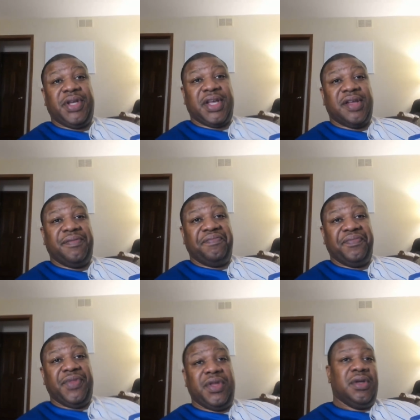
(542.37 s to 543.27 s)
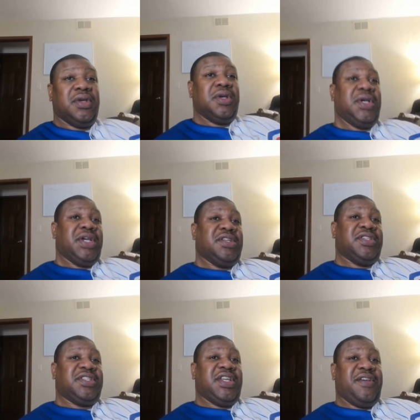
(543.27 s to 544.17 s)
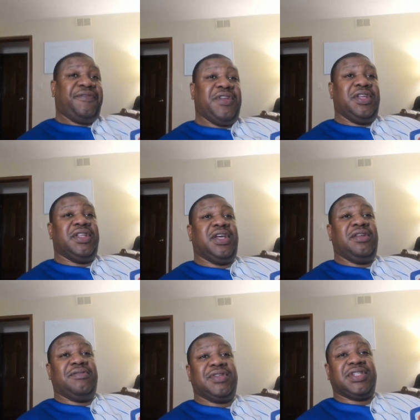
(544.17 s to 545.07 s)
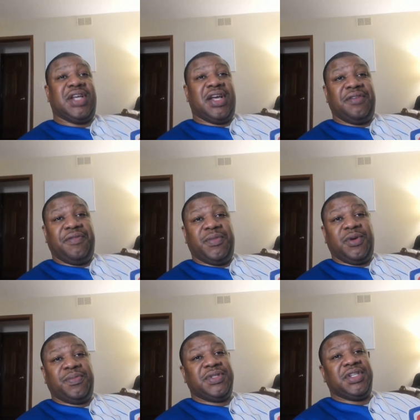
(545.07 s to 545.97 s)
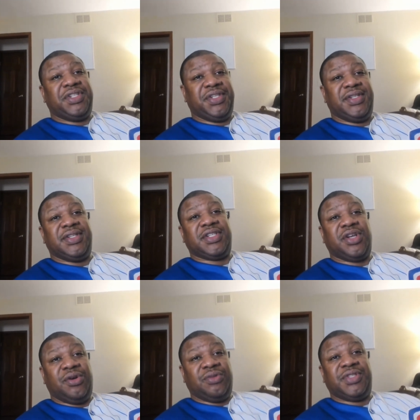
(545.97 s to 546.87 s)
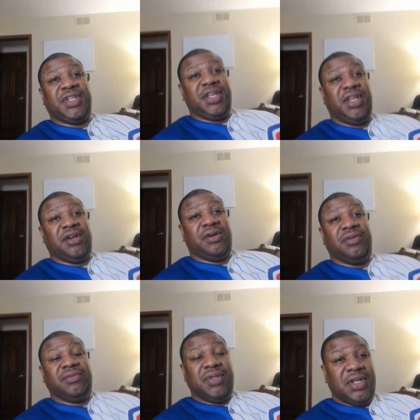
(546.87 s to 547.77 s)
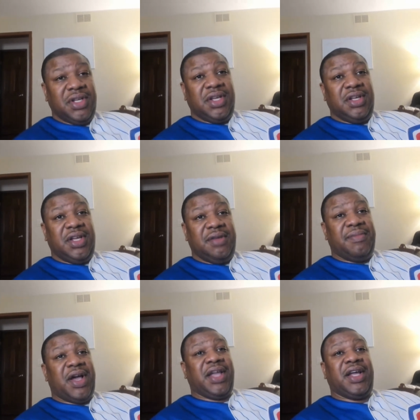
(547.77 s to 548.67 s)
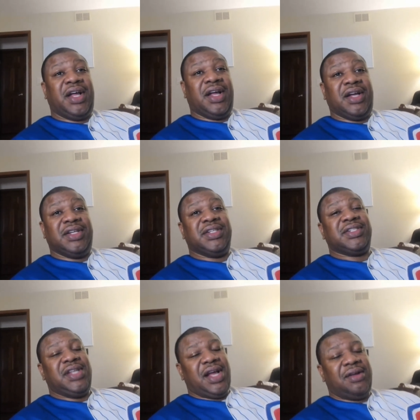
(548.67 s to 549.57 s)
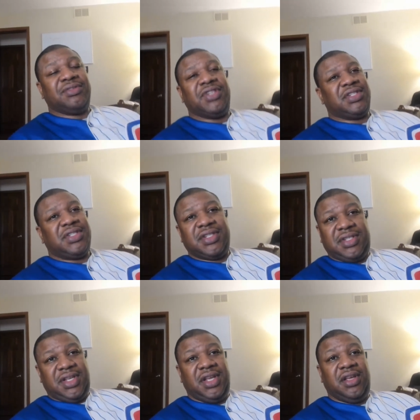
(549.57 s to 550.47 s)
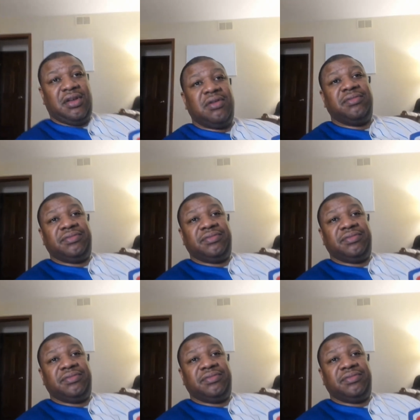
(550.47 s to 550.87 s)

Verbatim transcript: again. And Stephanie then resigned from her position as co CEO. And Mike Khan is now just the CEO.